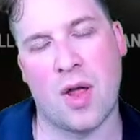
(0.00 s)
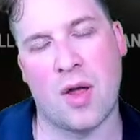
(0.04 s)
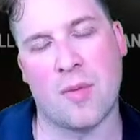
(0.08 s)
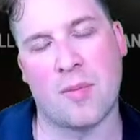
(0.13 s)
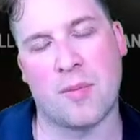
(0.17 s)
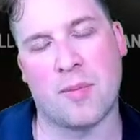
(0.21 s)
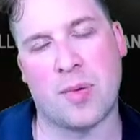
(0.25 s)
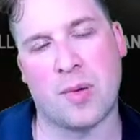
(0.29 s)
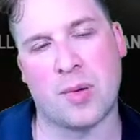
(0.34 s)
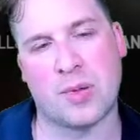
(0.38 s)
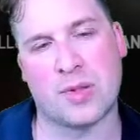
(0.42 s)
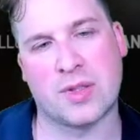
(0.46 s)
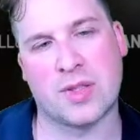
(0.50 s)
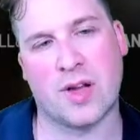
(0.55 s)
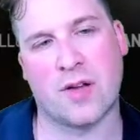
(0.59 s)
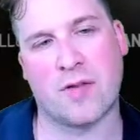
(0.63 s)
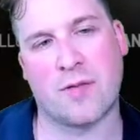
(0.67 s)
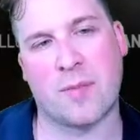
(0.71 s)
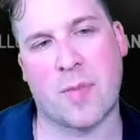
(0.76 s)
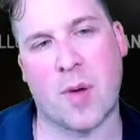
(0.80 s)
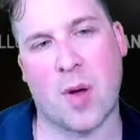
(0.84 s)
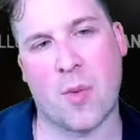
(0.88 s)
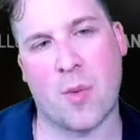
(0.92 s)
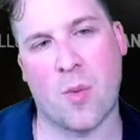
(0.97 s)
boost
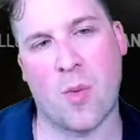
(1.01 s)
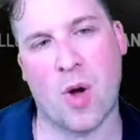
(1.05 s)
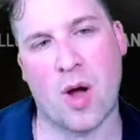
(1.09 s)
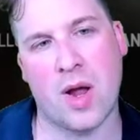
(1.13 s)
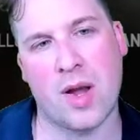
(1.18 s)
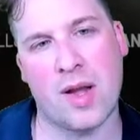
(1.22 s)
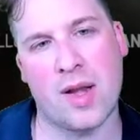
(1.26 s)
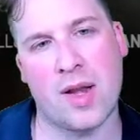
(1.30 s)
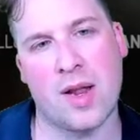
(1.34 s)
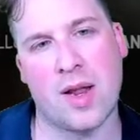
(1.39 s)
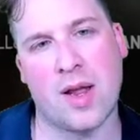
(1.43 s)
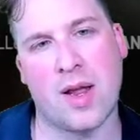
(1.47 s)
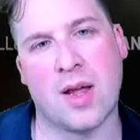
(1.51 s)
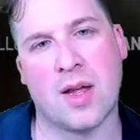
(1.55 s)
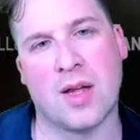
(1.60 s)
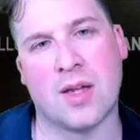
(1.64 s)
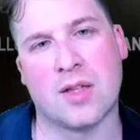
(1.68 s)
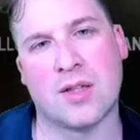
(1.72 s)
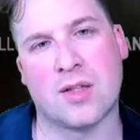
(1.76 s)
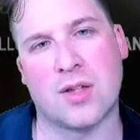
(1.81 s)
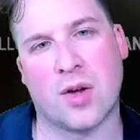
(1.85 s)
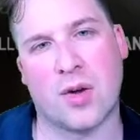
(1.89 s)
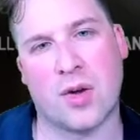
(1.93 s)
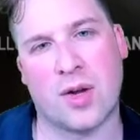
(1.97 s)
self by 1.
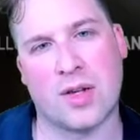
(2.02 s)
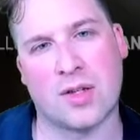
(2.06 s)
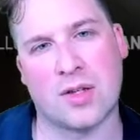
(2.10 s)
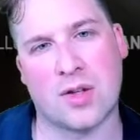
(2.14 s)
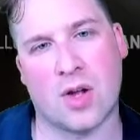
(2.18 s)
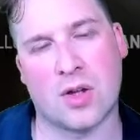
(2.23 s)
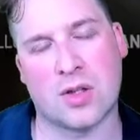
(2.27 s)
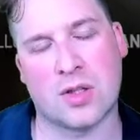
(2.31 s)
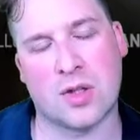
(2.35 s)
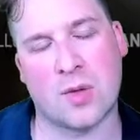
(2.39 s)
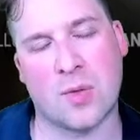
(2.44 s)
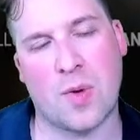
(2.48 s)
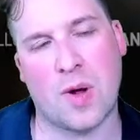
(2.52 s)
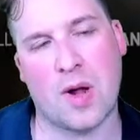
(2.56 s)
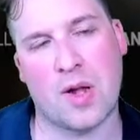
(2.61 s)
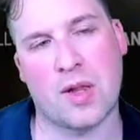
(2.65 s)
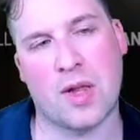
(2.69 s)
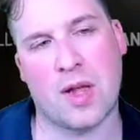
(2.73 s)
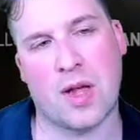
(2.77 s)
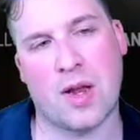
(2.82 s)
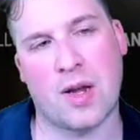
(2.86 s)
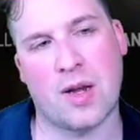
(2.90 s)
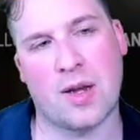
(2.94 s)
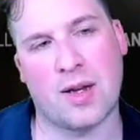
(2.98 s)
So he's also Wild
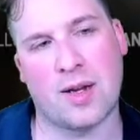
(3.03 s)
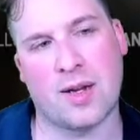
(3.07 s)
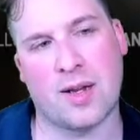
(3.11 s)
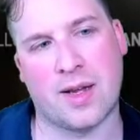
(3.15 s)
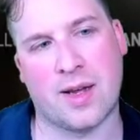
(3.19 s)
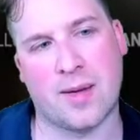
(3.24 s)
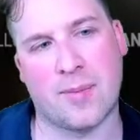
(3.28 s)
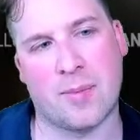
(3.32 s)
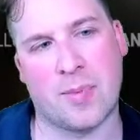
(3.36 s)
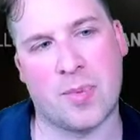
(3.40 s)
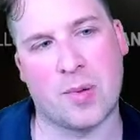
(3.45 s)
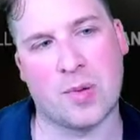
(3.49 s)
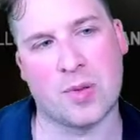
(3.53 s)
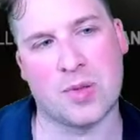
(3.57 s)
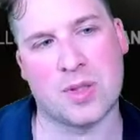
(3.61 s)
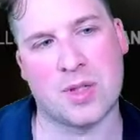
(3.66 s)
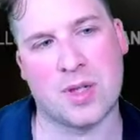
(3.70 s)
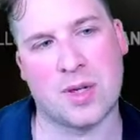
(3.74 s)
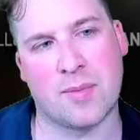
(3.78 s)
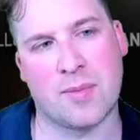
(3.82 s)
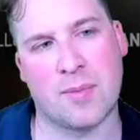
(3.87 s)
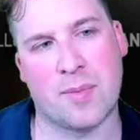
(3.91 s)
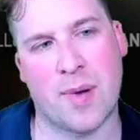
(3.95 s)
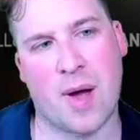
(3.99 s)
Hunt. He can get
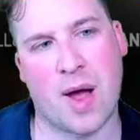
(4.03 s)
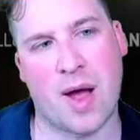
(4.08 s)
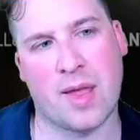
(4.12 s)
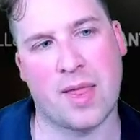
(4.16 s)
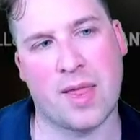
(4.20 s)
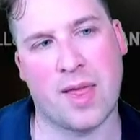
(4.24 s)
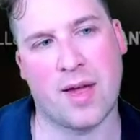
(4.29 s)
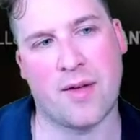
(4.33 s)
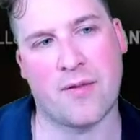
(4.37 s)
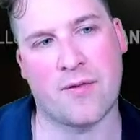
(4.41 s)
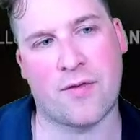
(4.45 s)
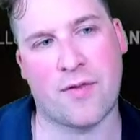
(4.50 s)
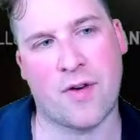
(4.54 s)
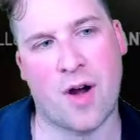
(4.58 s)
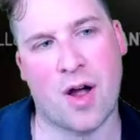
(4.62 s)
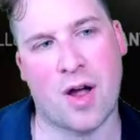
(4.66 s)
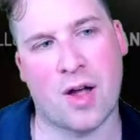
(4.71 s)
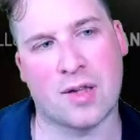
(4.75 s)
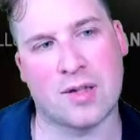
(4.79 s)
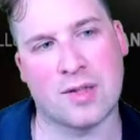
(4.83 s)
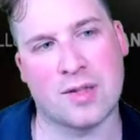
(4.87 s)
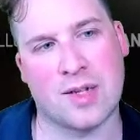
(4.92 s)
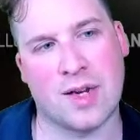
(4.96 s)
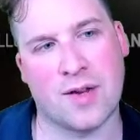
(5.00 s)
boosted by that
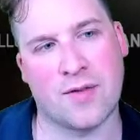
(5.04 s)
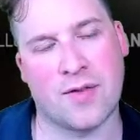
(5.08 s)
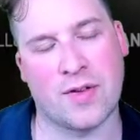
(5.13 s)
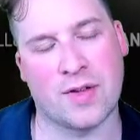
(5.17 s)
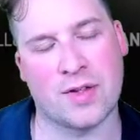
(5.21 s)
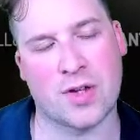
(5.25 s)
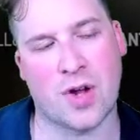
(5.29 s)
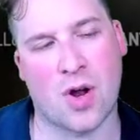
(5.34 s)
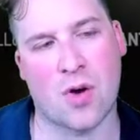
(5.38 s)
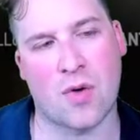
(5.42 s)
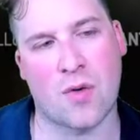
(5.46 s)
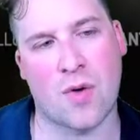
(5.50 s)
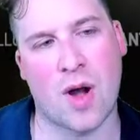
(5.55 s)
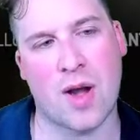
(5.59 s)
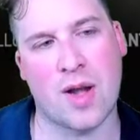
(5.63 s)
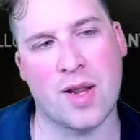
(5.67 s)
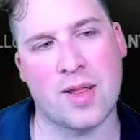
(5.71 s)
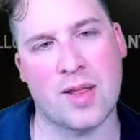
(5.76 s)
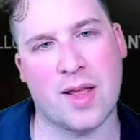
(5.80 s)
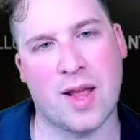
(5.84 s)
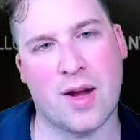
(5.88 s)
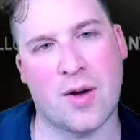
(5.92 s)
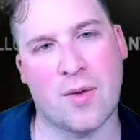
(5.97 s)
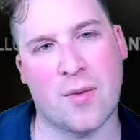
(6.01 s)
frost if it's
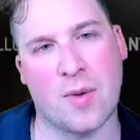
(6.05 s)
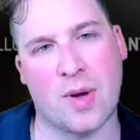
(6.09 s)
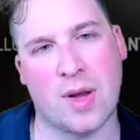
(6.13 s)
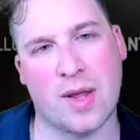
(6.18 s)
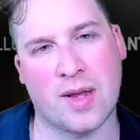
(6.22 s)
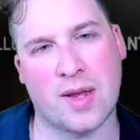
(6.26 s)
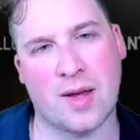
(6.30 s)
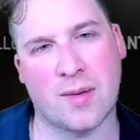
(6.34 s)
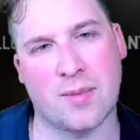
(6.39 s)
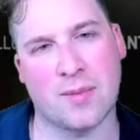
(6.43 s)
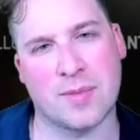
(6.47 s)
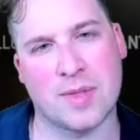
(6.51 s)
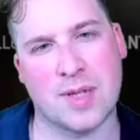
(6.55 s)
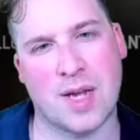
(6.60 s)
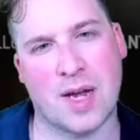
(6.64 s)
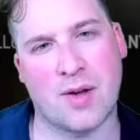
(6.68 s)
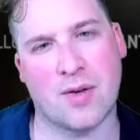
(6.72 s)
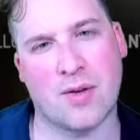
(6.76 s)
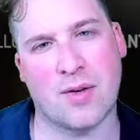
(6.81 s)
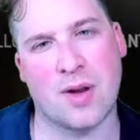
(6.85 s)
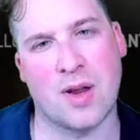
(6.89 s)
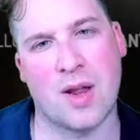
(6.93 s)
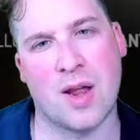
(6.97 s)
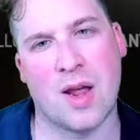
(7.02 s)
already there when he comes
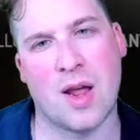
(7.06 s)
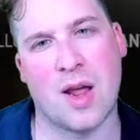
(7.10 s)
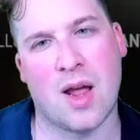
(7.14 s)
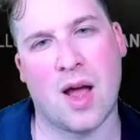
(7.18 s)
out.